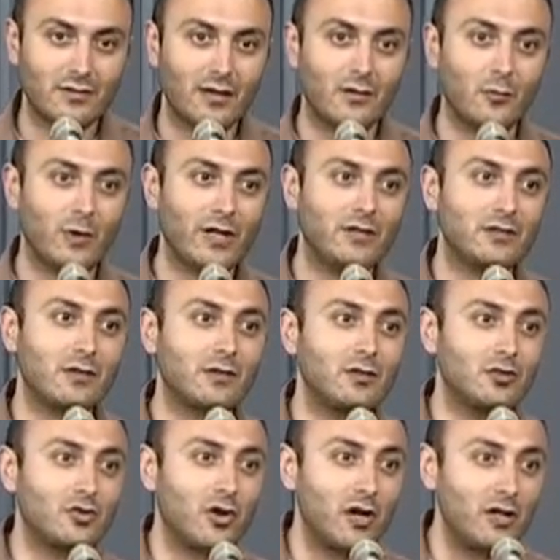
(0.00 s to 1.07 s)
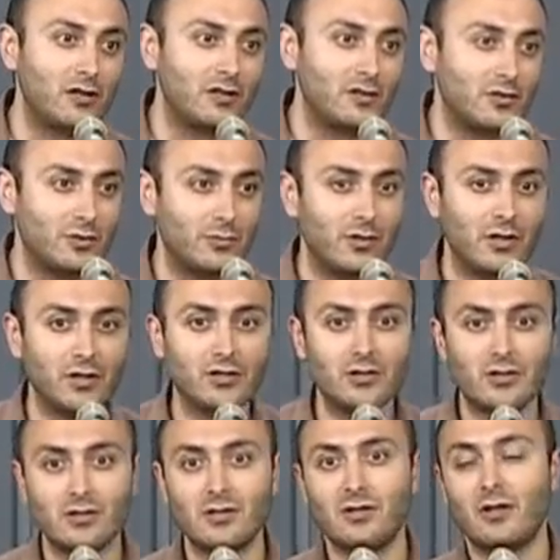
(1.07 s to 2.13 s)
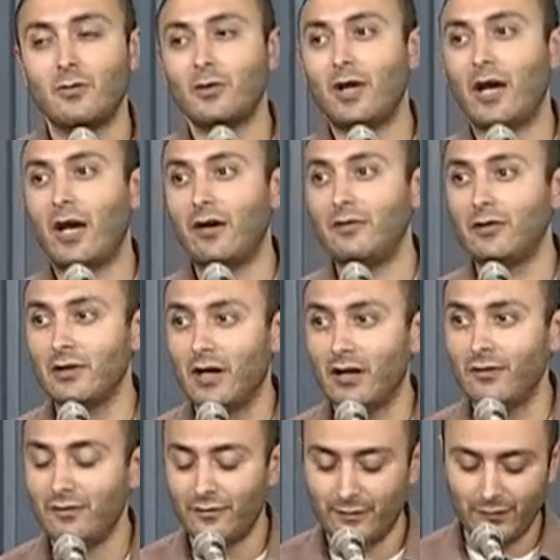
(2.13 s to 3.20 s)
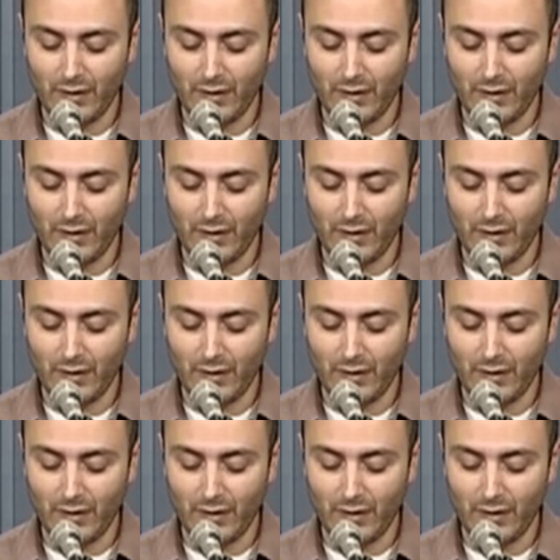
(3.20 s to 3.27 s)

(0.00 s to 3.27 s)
And weights are the trials, the tribulations that we have in life.